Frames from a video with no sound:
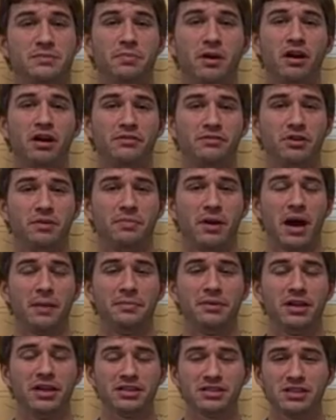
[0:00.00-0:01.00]
as a part of your
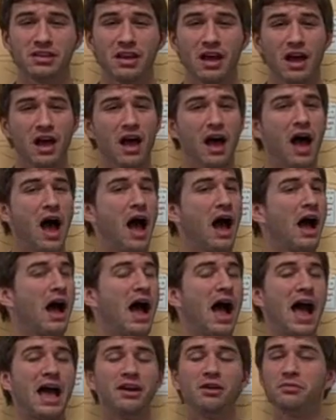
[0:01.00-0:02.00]
population?
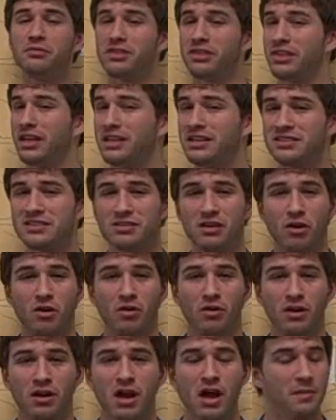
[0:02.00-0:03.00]
I don't think
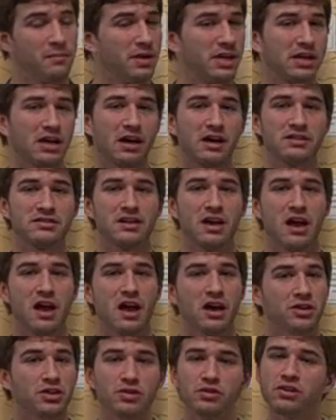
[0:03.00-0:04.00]
so. Because
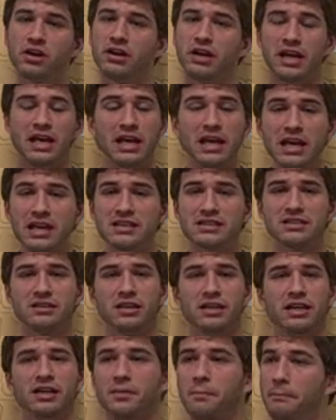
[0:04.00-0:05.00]
you could
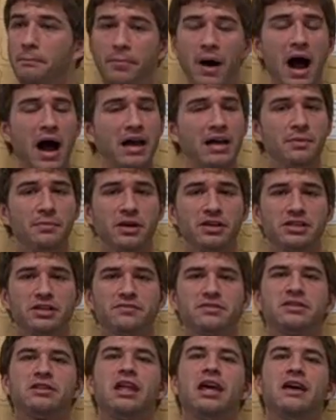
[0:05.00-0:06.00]
easily buy a bunch
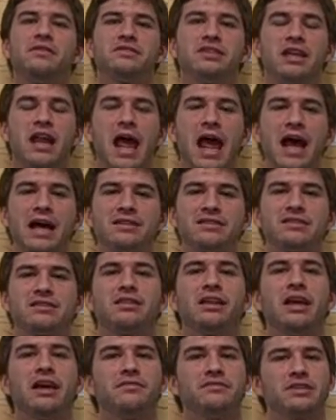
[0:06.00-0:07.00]
of slaves and add
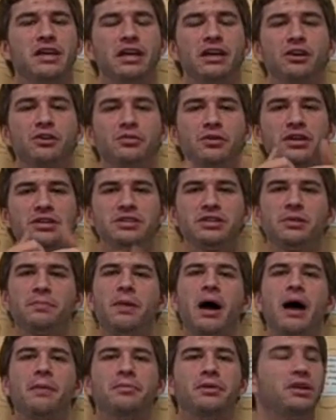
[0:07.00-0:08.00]
slaves, increase your
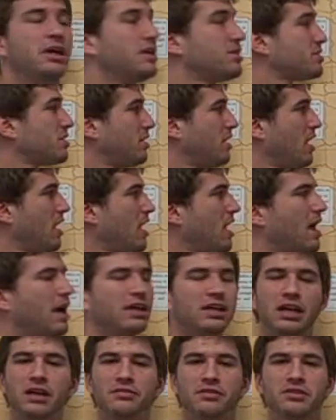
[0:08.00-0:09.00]
population,
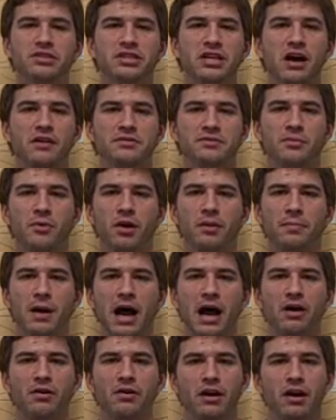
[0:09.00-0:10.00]
and give yourselves more
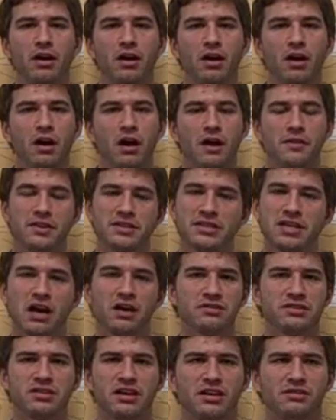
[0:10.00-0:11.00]
power. And the
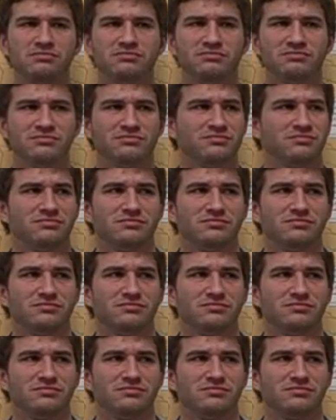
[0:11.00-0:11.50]
South said,